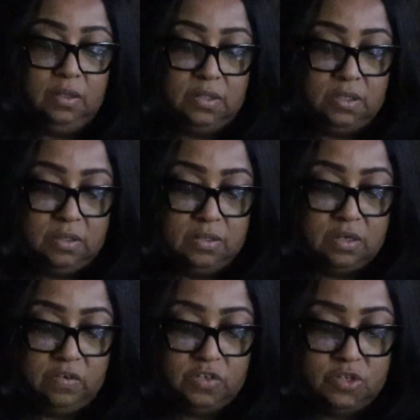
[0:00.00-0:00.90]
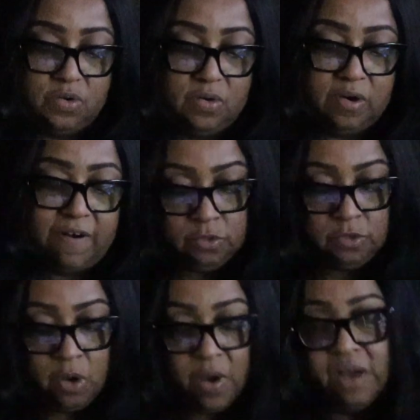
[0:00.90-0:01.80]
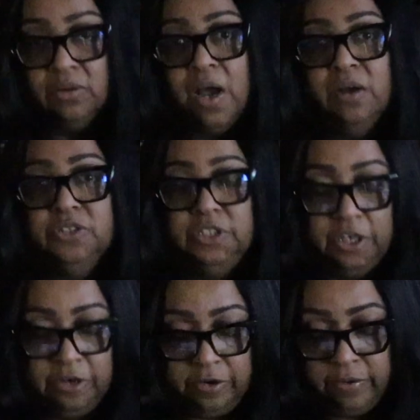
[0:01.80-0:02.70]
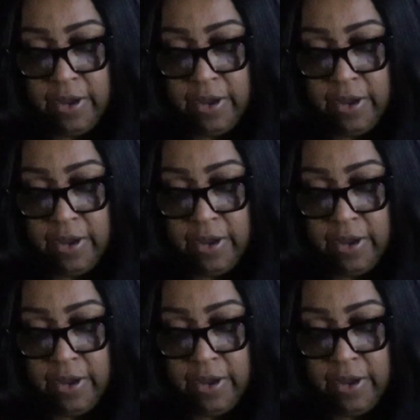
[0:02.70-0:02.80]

the servitor. So I'll share